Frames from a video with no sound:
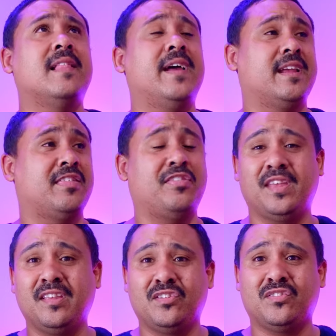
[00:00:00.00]
like
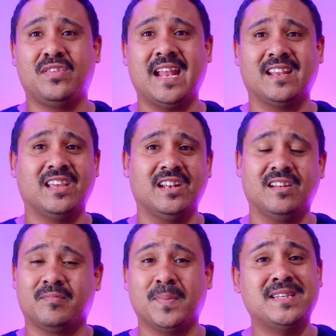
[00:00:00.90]
things that
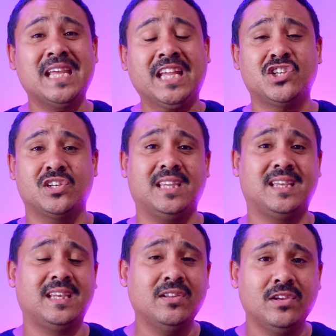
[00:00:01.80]
can potentially
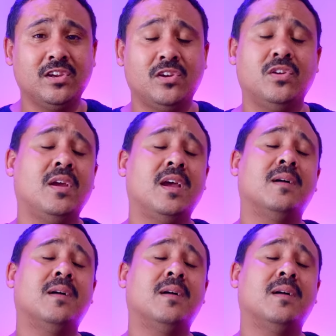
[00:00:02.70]
kill you,